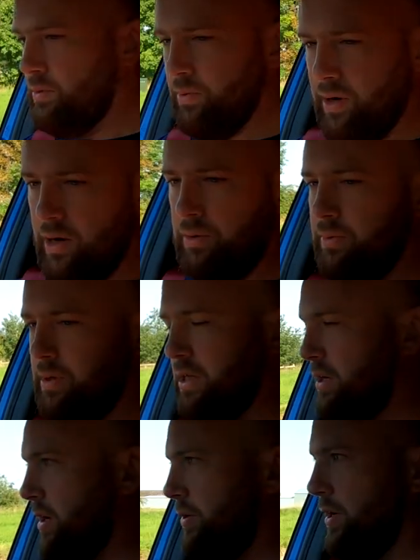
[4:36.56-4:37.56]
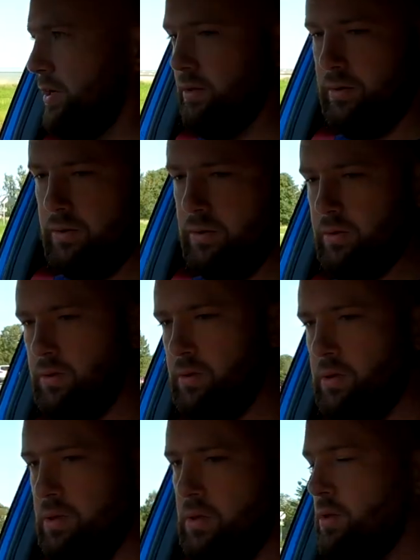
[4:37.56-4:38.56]
Where are we going?
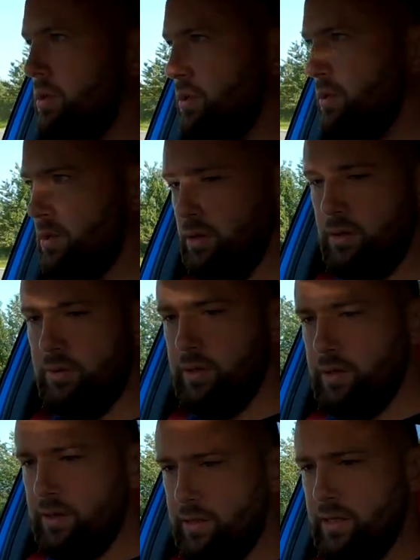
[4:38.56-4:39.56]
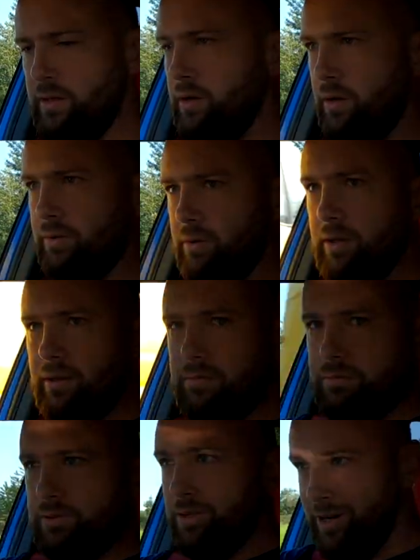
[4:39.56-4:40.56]
Are we going down? Oh,
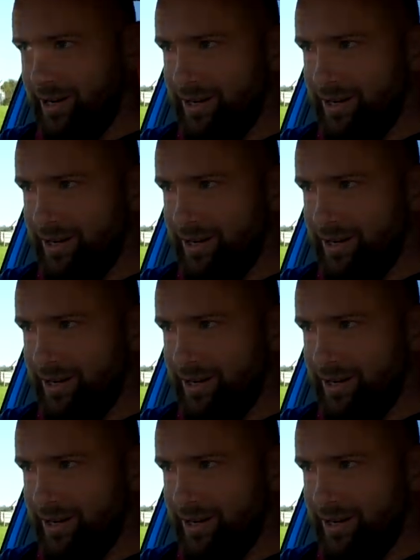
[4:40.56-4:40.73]
I'm sorry.